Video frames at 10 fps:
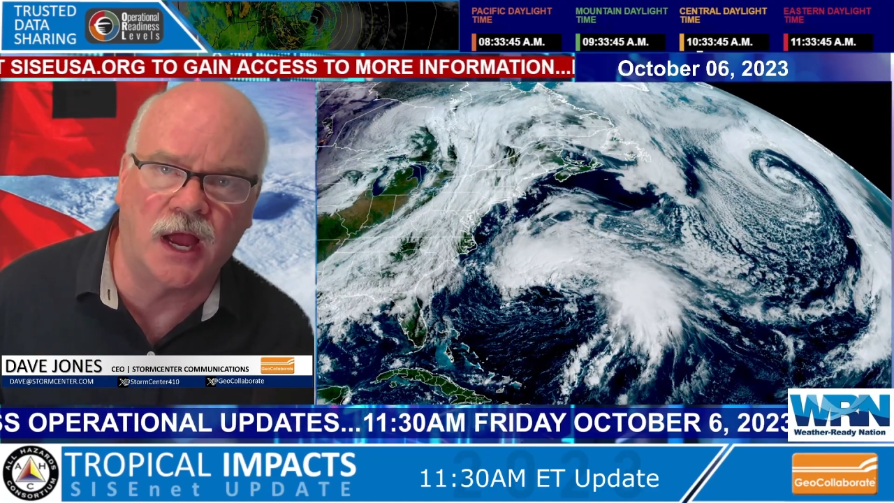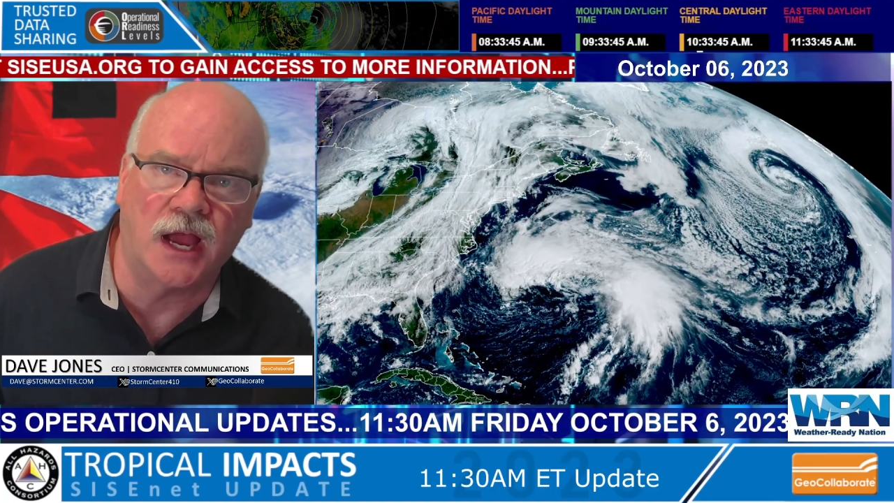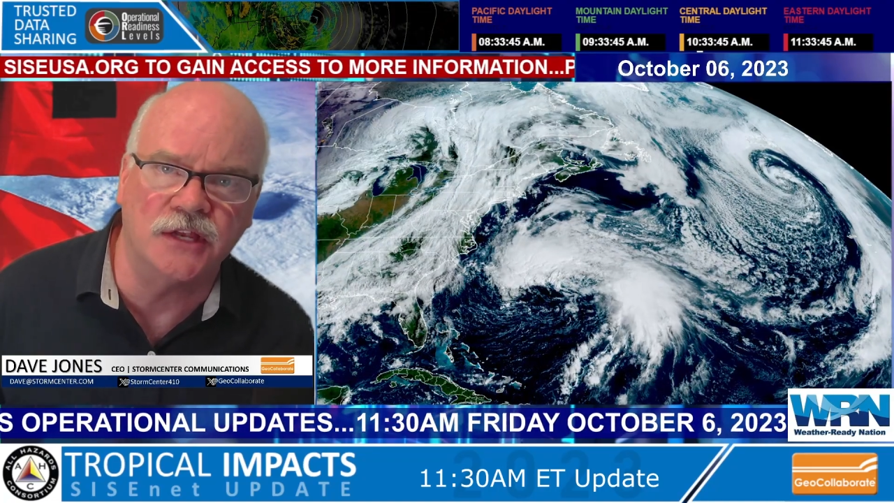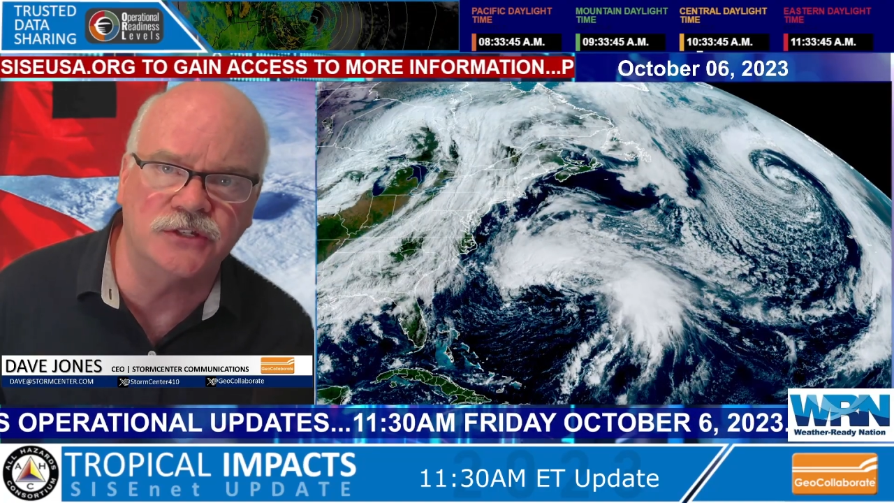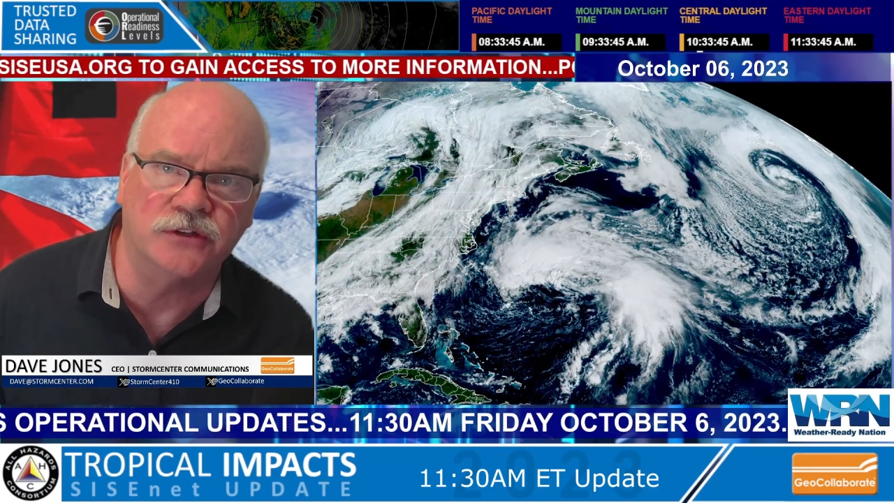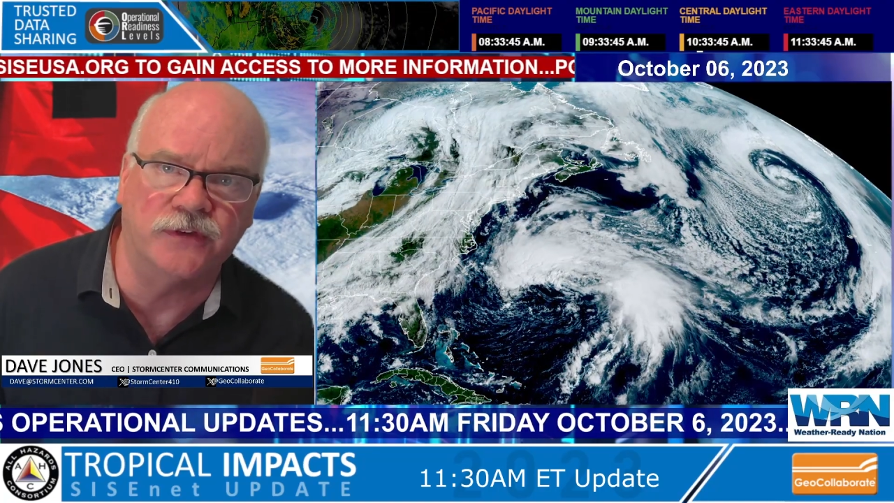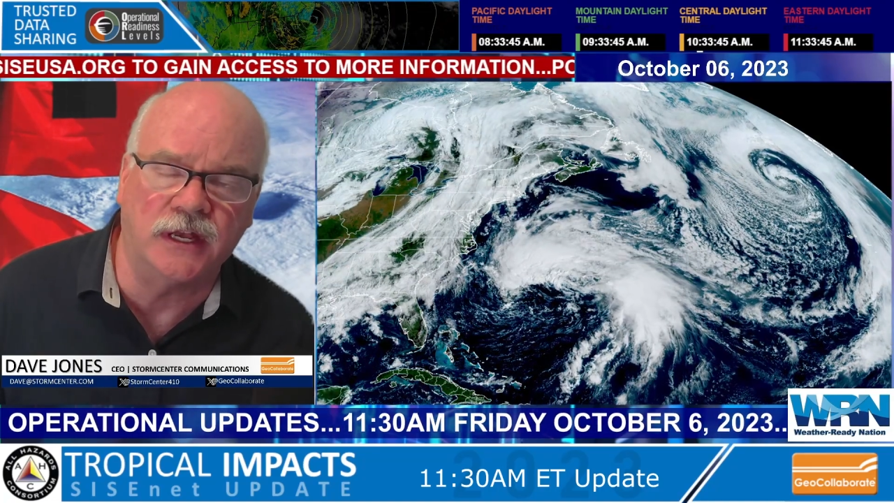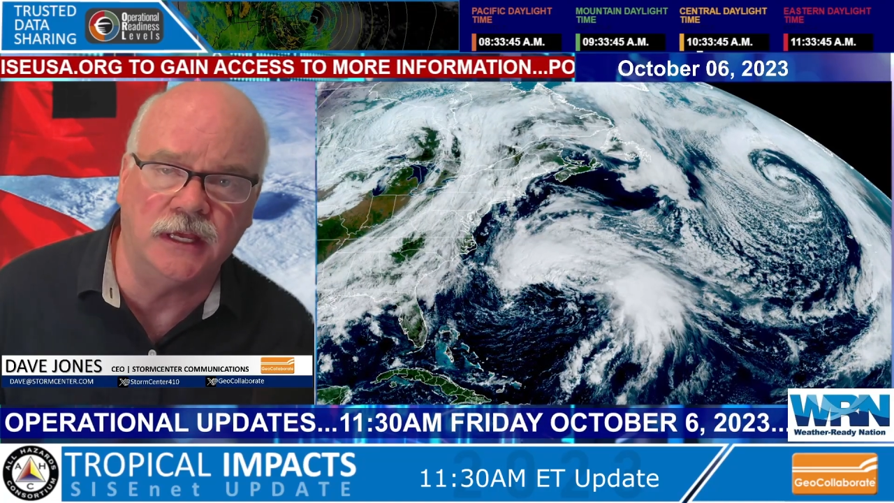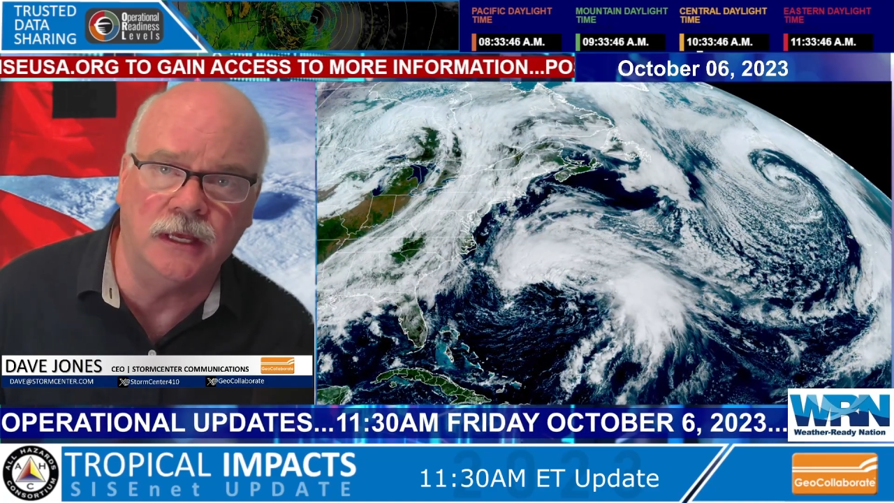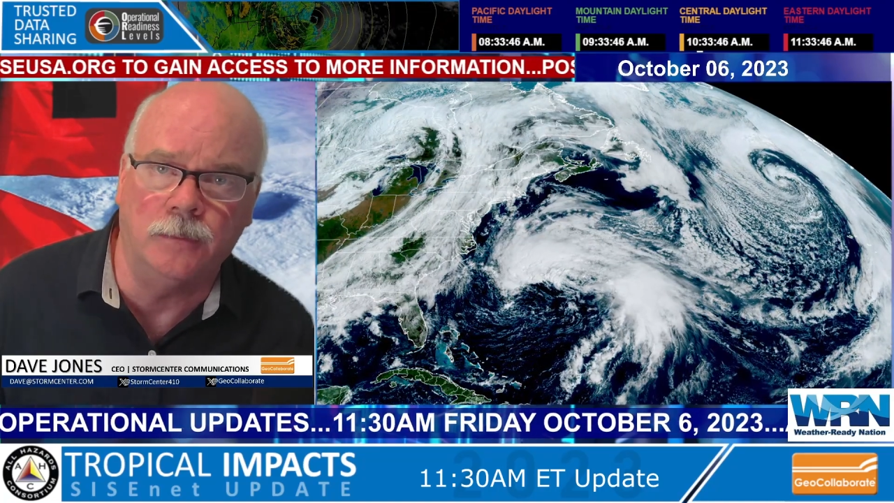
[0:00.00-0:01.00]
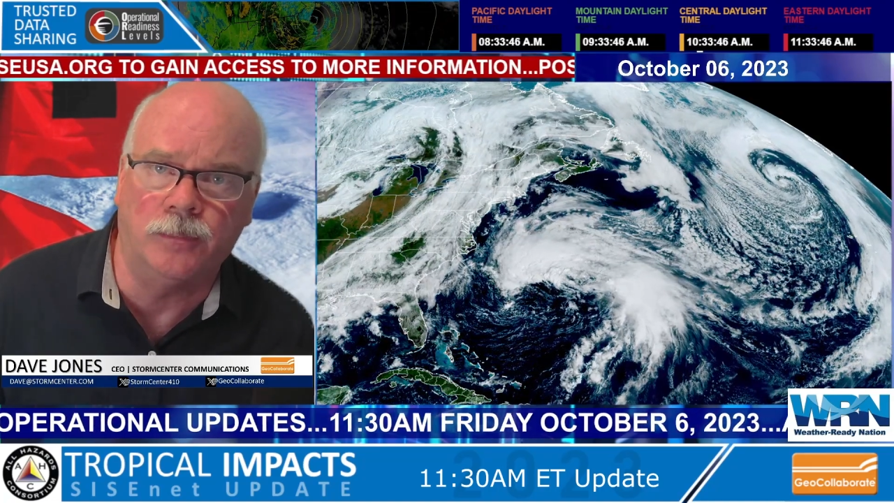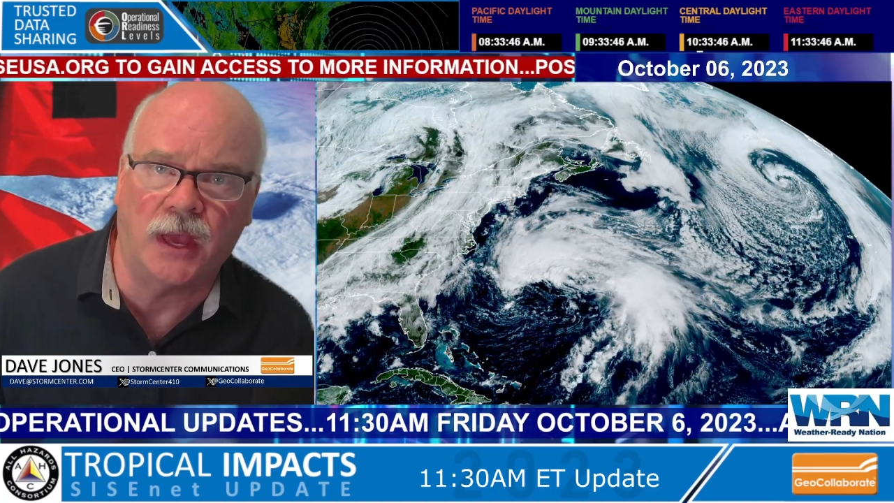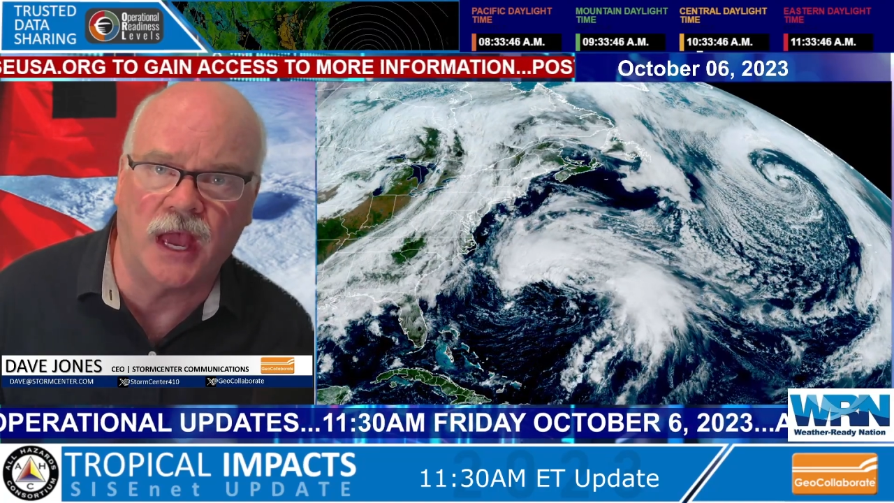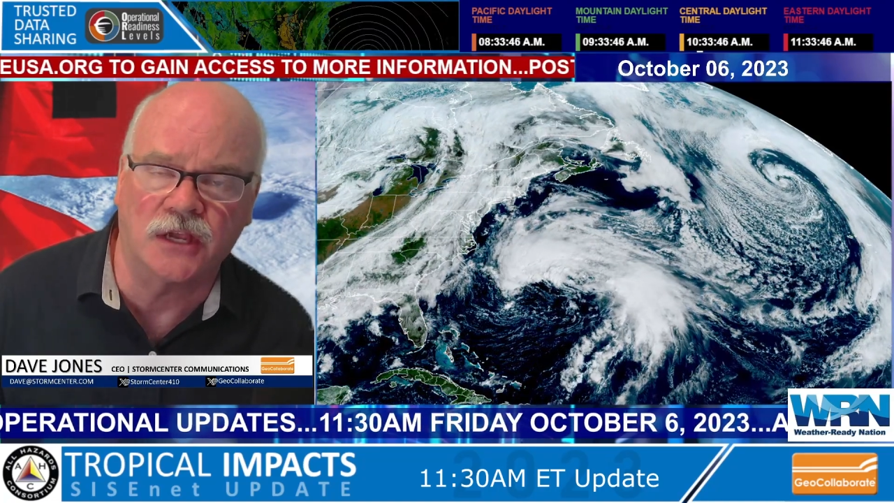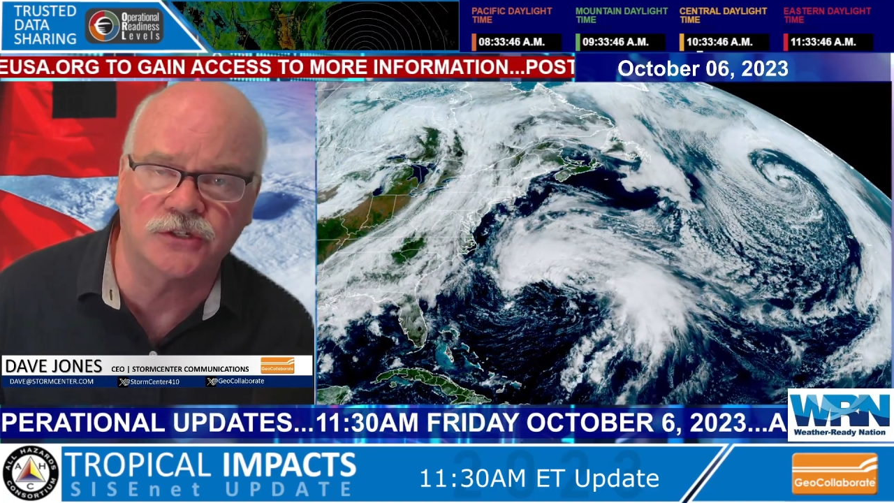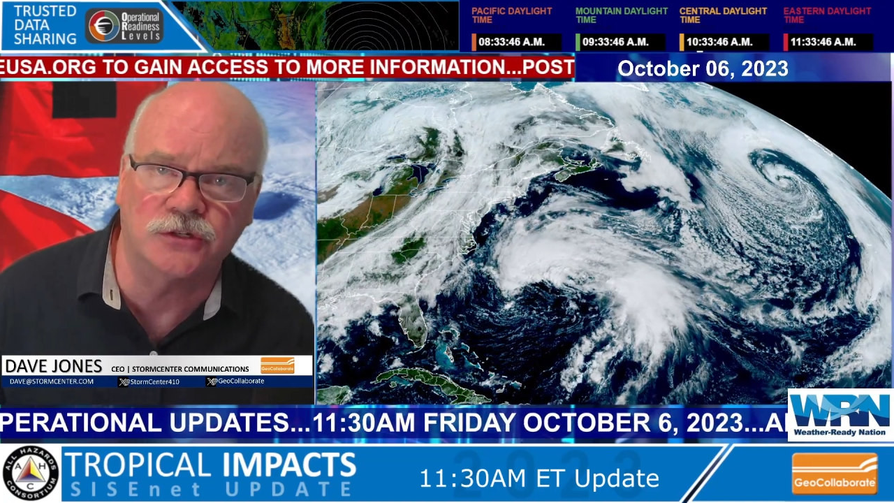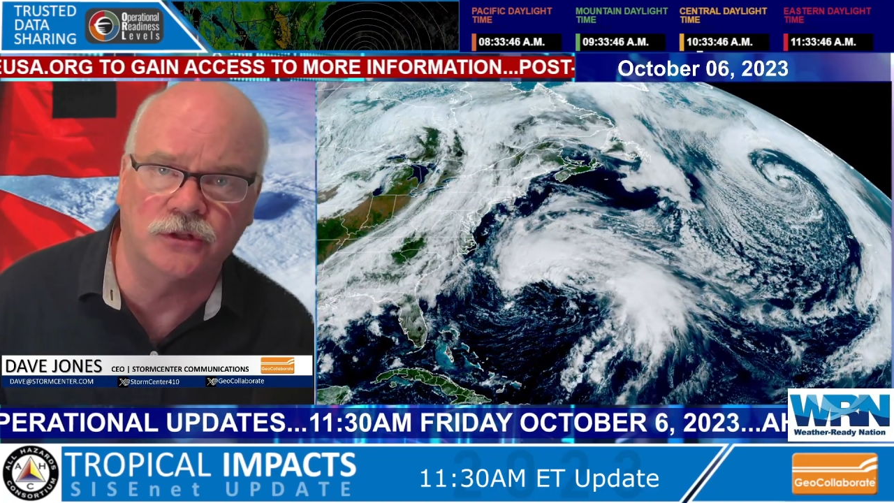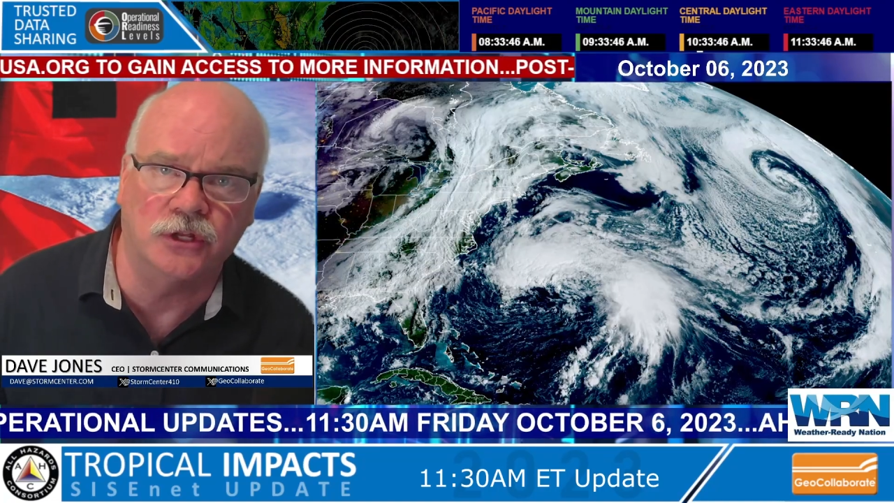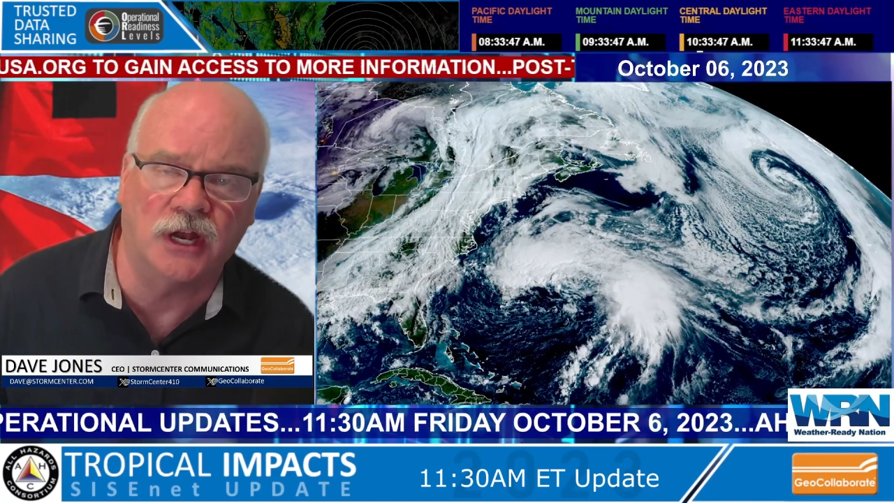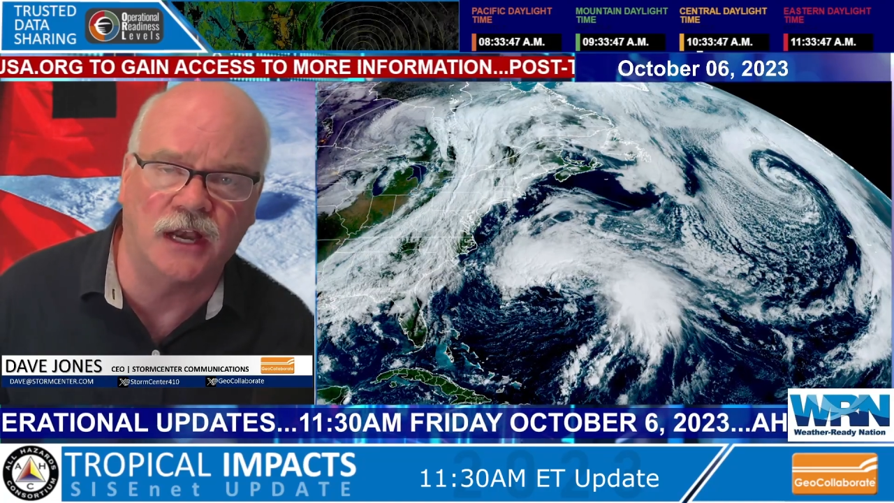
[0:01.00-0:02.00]
apprised of any
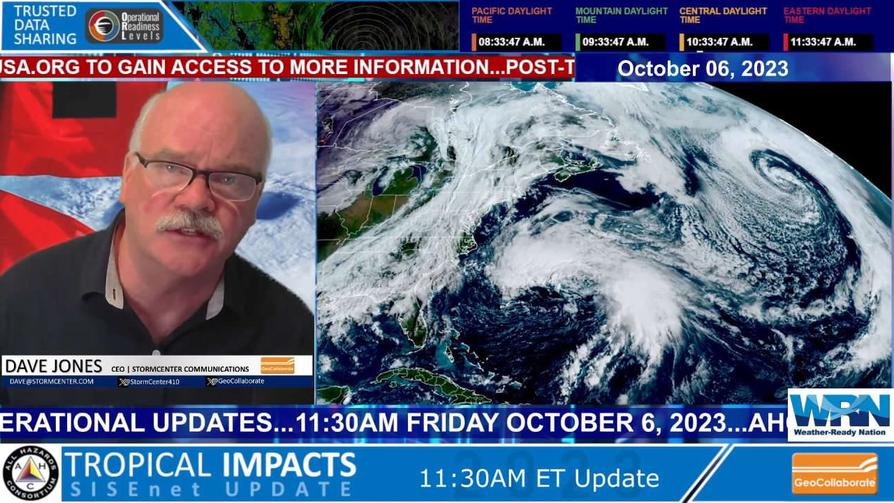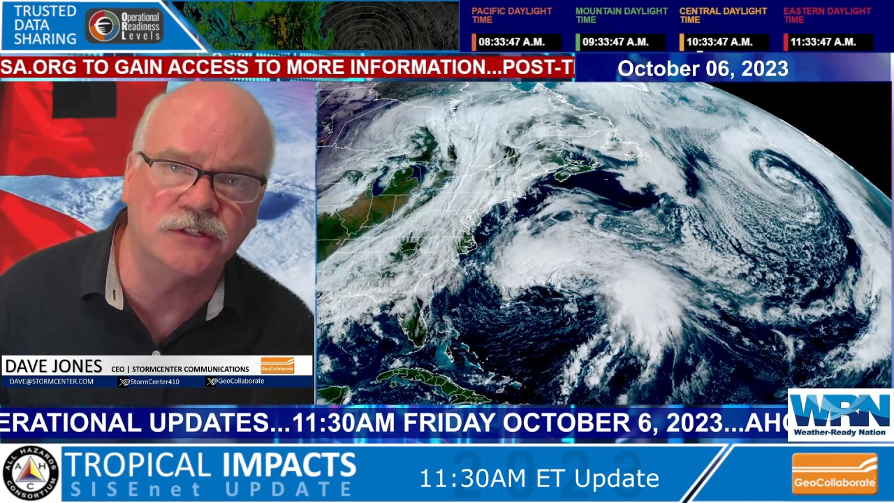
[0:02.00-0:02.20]
impacts to the